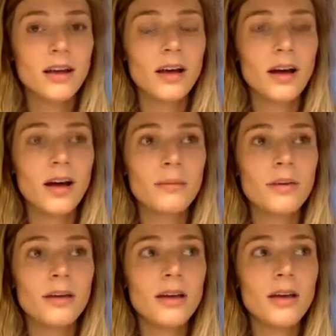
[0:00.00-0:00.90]

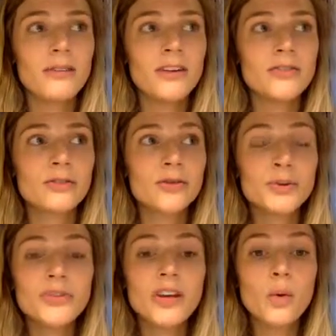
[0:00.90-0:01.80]
If it's
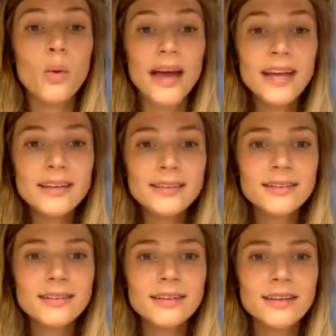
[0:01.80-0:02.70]
losing
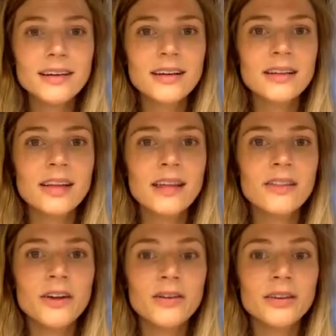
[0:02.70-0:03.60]
weight,
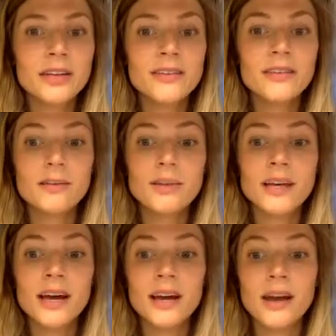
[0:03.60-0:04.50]
then there needs to
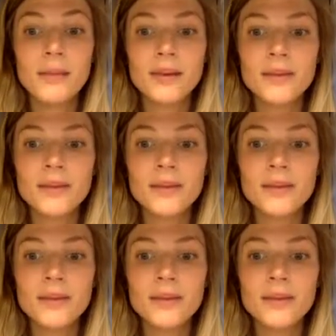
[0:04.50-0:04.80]
be a number.